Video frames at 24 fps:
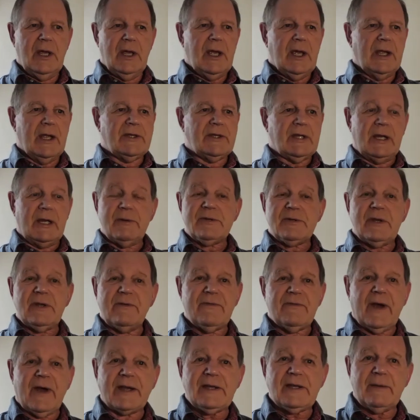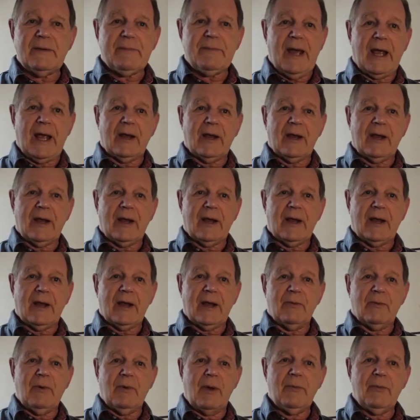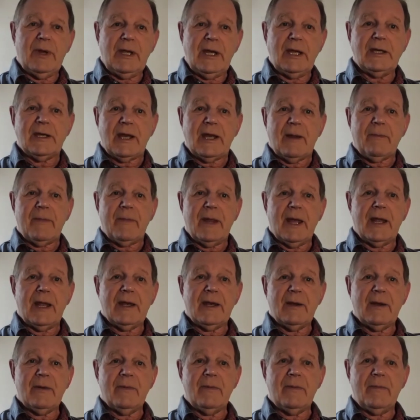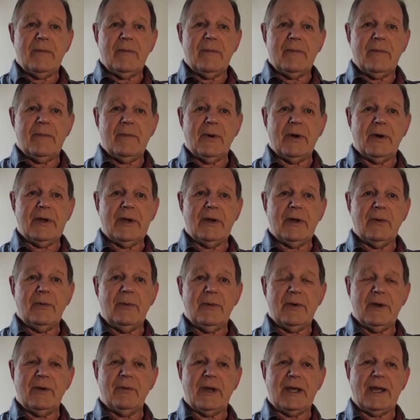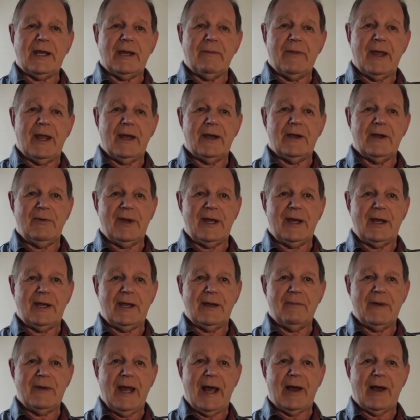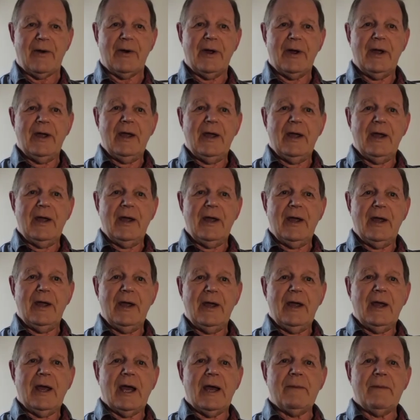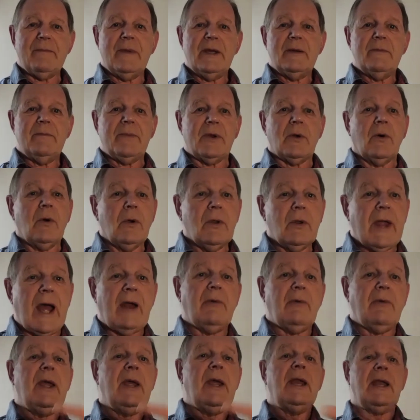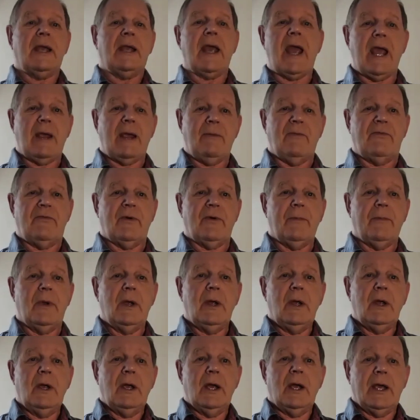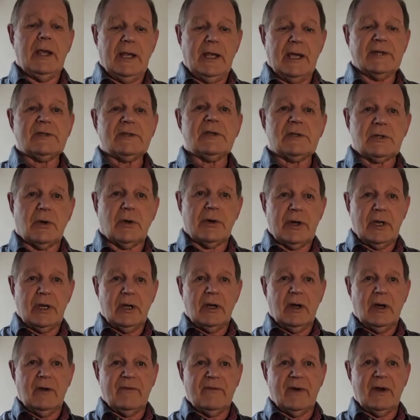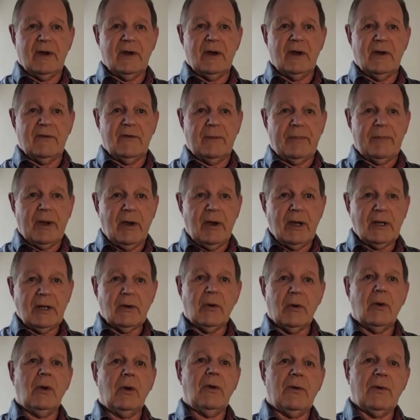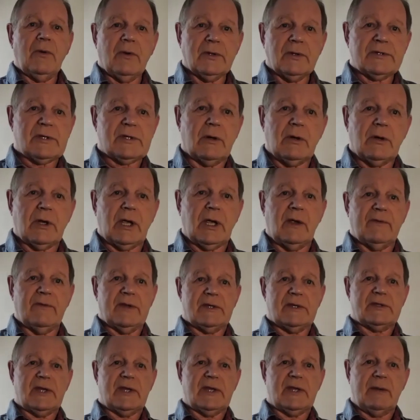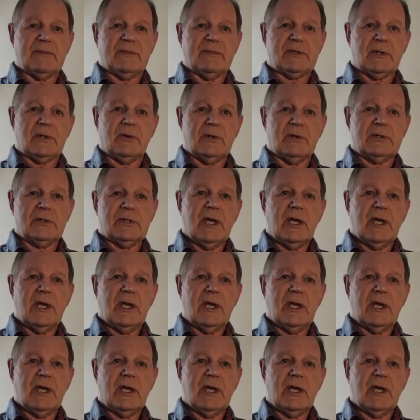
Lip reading: invited back. Needed him, and boy, do we need him then, and do we need him now? But all that really came from the story of a poet, also looking for the same source.